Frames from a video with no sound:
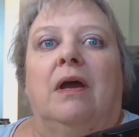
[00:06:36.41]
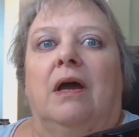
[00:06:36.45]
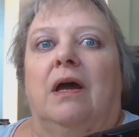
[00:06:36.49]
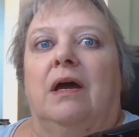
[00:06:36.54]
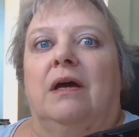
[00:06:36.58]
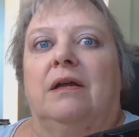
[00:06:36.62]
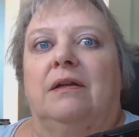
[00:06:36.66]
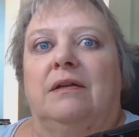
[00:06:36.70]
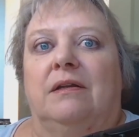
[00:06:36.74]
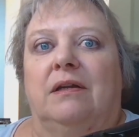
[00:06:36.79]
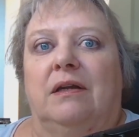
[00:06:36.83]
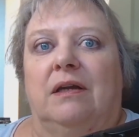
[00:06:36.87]

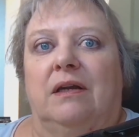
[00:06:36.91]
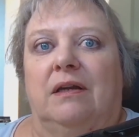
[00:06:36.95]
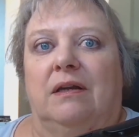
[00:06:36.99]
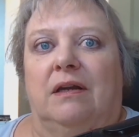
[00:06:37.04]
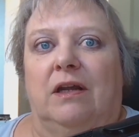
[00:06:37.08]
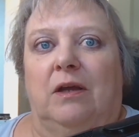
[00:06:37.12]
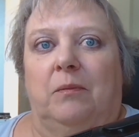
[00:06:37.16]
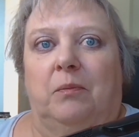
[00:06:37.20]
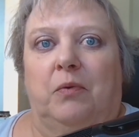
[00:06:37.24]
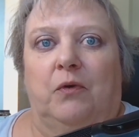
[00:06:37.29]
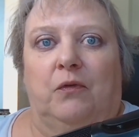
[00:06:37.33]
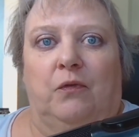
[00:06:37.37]
and dig
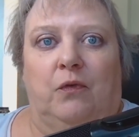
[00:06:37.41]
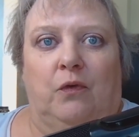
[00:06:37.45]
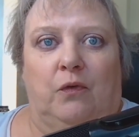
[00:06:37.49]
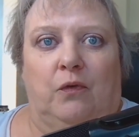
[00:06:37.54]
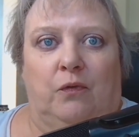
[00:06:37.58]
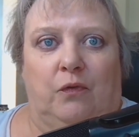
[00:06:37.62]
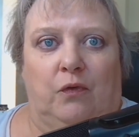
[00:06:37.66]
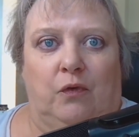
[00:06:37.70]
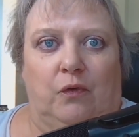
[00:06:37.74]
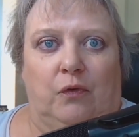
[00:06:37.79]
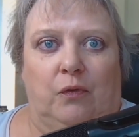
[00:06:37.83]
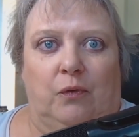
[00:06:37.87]
deeper for
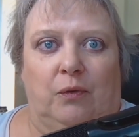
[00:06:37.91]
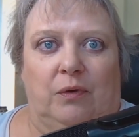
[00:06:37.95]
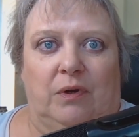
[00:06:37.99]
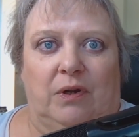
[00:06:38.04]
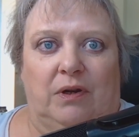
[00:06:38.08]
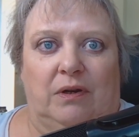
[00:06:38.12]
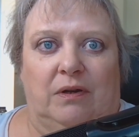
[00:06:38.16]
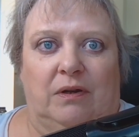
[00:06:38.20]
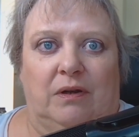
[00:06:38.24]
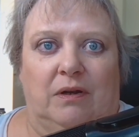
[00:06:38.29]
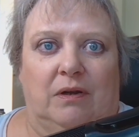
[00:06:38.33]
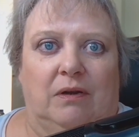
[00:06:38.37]
further
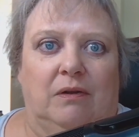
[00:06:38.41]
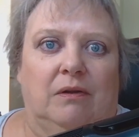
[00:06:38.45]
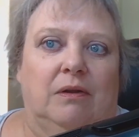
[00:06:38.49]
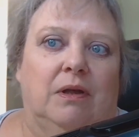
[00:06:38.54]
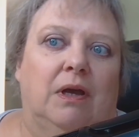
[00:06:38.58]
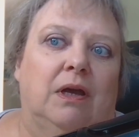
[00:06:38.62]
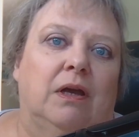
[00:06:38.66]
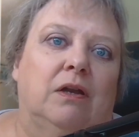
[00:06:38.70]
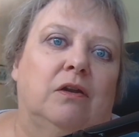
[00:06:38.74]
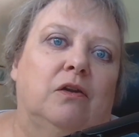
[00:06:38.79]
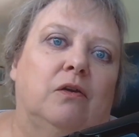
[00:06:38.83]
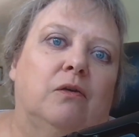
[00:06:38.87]
detail
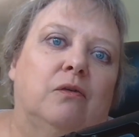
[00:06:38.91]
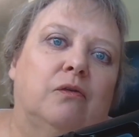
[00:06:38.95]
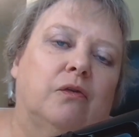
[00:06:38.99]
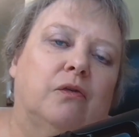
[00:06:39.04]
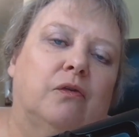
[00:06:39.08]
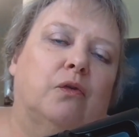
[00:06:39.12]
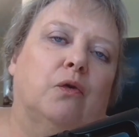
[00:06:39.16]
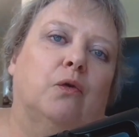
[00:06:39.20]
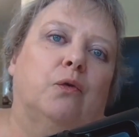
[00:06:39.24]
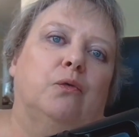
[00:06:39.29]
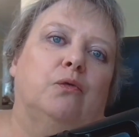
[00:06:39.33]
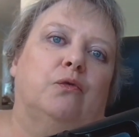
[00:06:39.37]
and use
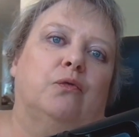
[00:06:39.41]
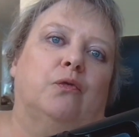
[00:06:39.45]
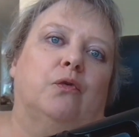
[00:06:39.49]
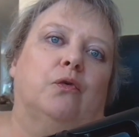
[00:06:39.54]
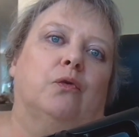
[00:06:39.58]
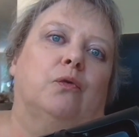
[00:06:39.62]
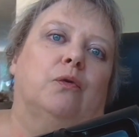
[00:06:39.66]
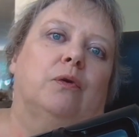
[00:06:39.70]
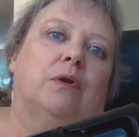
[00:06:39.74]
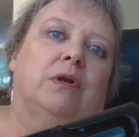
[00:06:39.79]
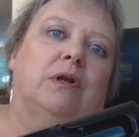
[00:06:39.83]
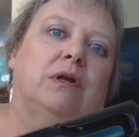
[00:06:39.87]
those
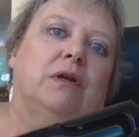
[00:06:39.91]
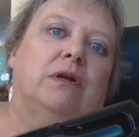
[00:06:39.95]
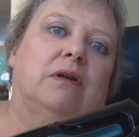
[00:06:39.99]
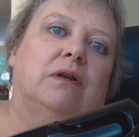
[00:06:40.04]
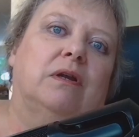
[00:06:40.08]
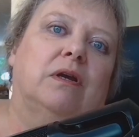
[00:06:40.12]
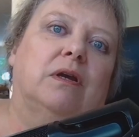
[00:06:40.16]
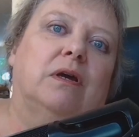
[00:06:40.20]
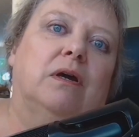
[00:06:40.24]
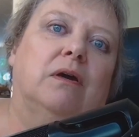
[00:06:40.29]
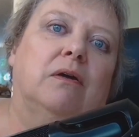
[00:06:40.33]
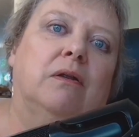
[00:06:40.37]
further
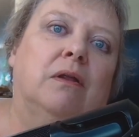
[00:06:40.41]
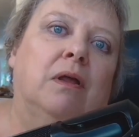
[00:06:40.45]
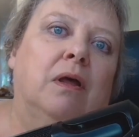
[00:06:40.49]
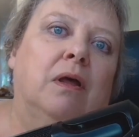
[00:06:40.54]
detail